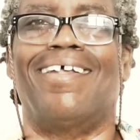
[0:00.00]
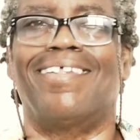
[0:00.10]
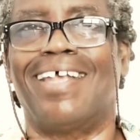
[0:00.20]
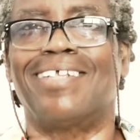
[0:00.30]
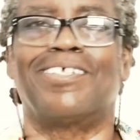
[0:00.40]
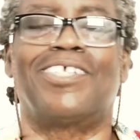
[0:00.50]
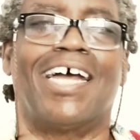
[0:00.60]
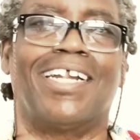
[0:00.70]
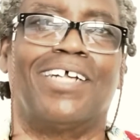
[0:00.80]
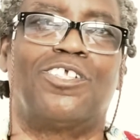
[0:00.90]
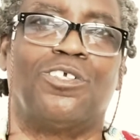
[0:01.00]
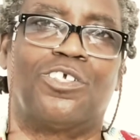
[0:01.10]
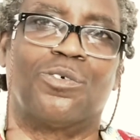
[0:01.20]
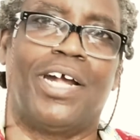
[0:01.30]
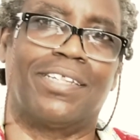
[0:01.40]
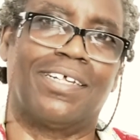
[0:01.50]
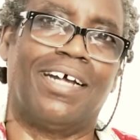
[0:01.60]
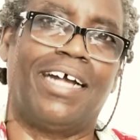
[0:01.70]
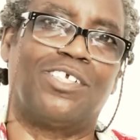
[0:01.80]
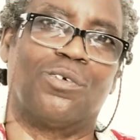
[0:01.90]
That's a shout out to Charantha.
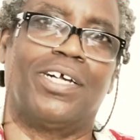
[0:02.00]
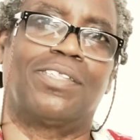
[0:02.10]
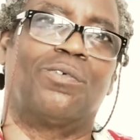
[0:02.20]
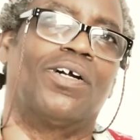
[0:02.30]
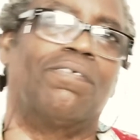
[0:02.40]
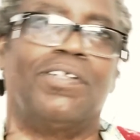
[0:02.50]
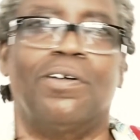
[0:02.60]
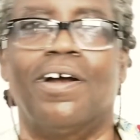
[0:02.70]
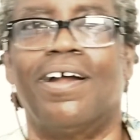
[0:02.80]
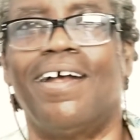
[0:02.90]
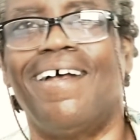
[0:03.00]
Hi, Charantha, wherever you are.